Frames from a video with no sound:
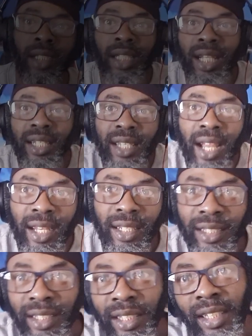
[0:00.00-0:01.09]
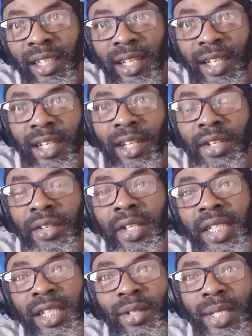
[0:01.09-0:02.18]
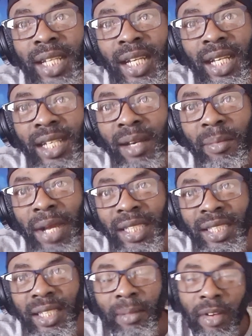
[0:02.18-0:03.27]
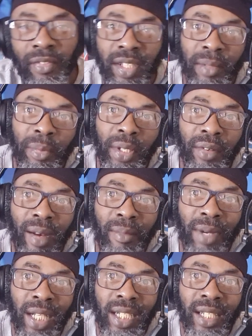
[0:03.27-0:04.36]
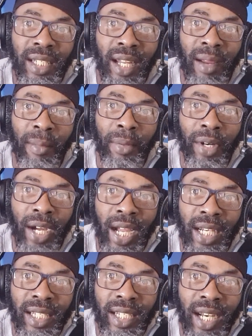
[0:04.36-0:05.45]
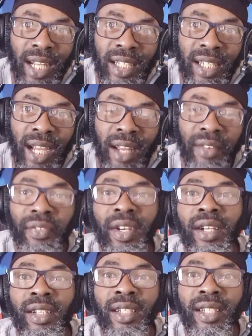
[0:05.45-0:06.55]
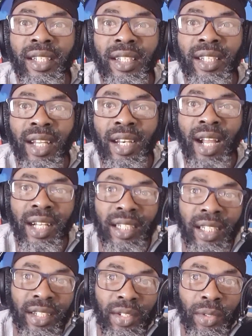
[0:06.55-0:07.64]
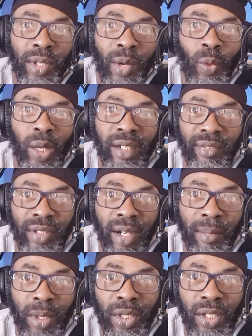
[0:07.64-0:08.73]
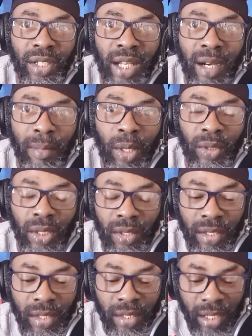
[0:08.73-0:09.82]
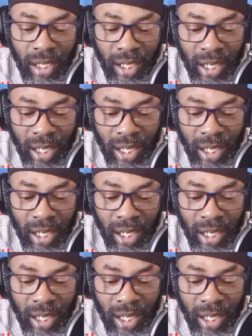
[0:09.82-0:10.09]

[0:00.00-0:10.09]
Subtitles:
Yes, I. Greetings once again in the mighty name of His Imperial Majesty, Emperor Haile Selassie I, and all things good and wonderful amongst us and about us.